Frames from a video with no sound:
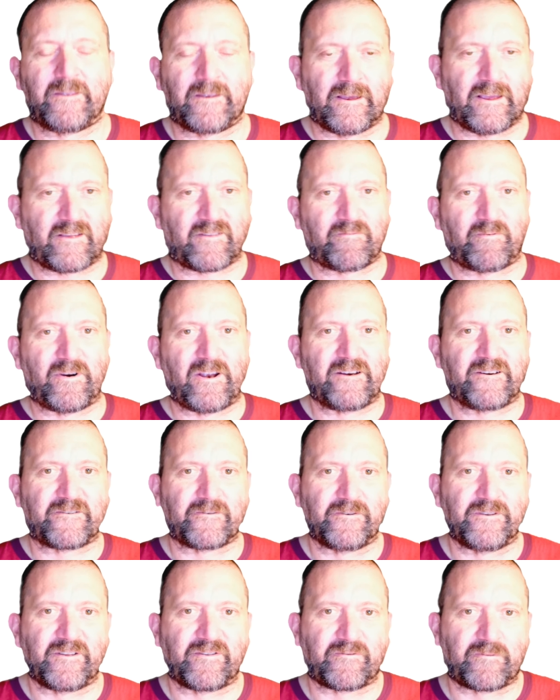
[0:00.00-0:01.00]

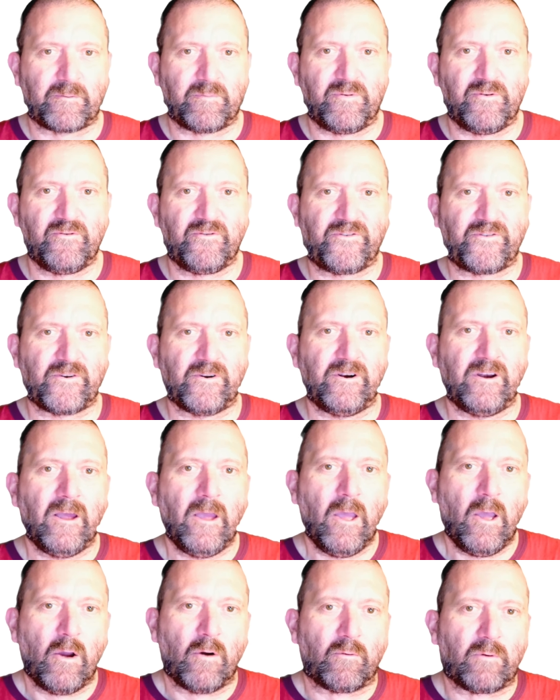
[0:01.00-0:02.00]
exponential distribution.
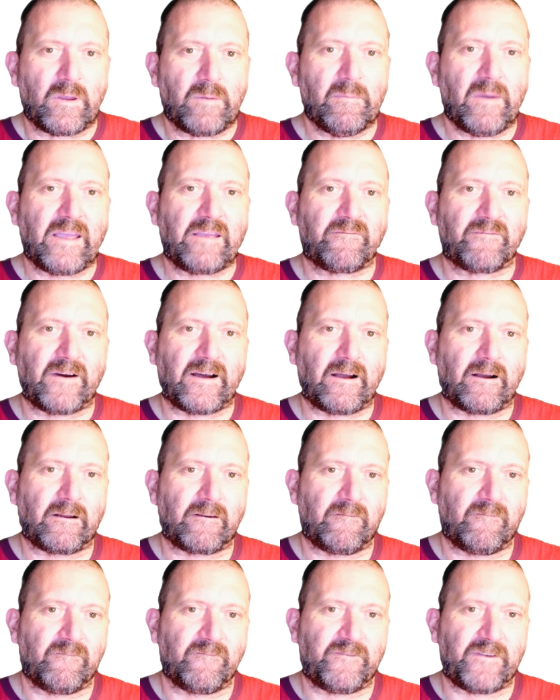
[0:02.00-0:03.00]
We make
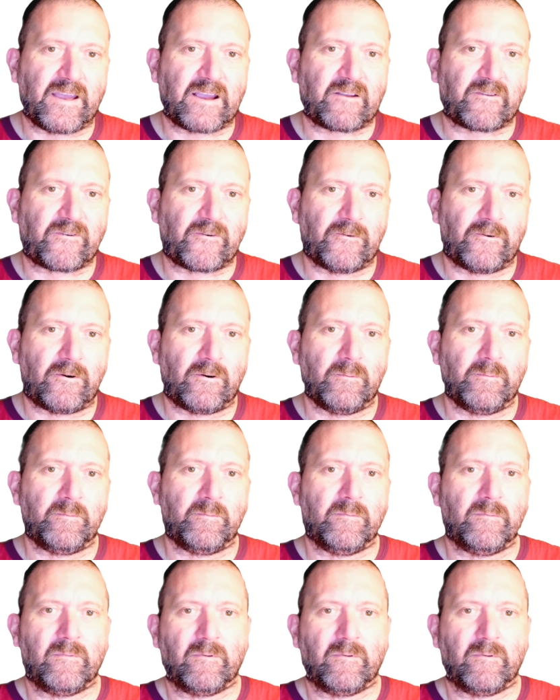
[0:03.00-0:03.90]
that vector,